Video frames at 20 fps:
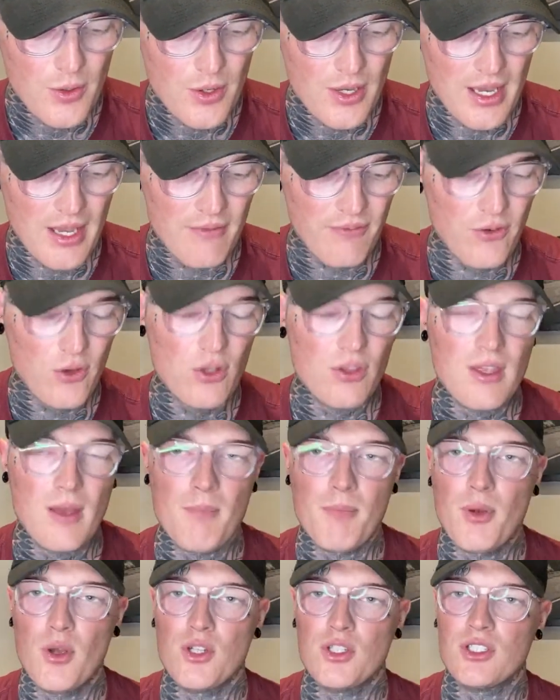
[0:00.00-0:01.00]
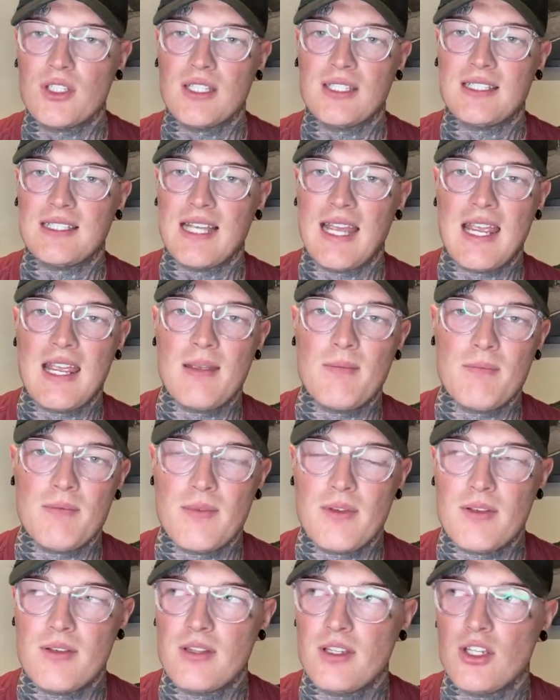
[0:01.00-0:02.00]
if you then push the same,
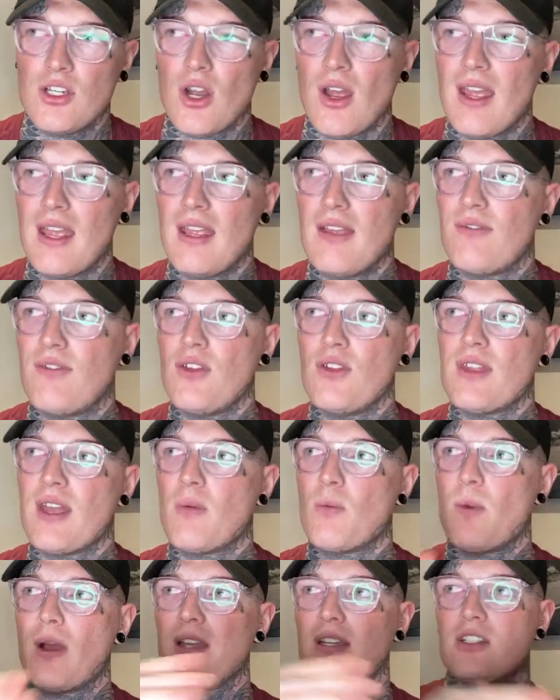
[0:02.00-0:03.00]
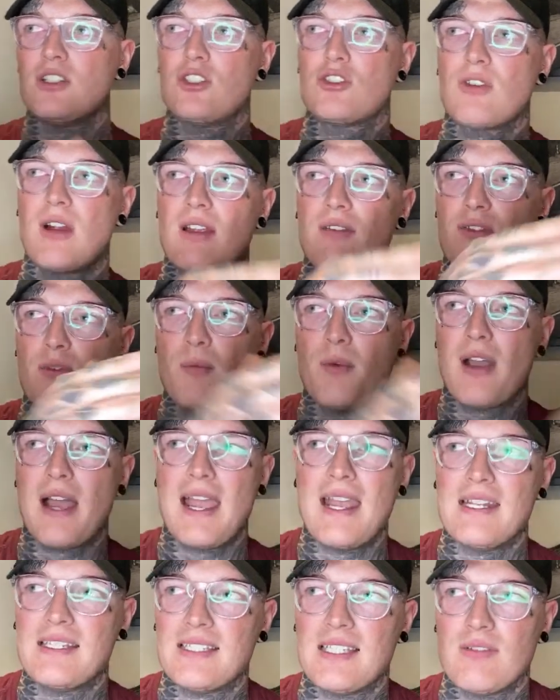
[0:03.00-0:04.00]
if you then went straight from an
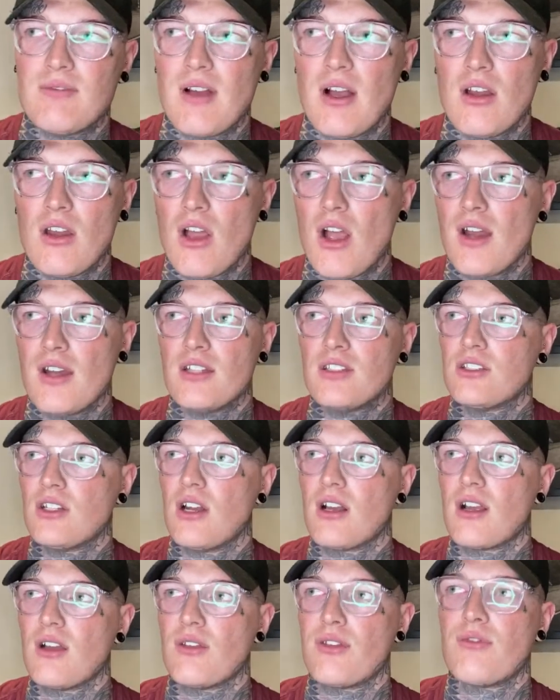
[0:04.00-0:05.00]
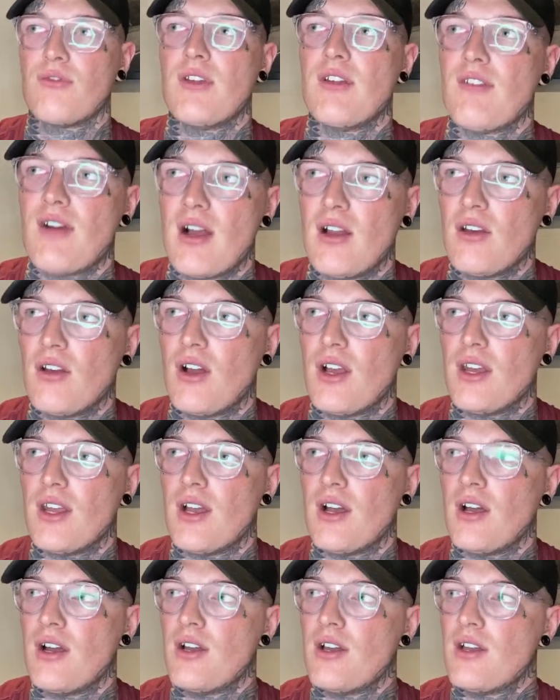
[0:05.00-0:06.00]
18 round liner to like a 3 round
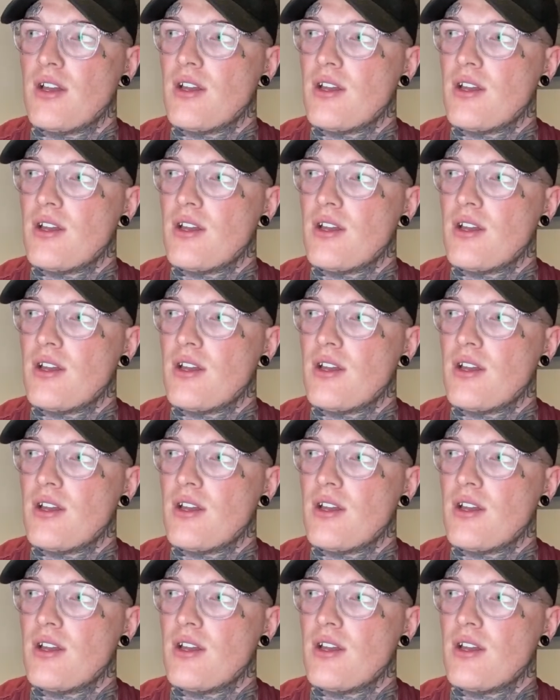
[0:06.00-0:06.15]
liner,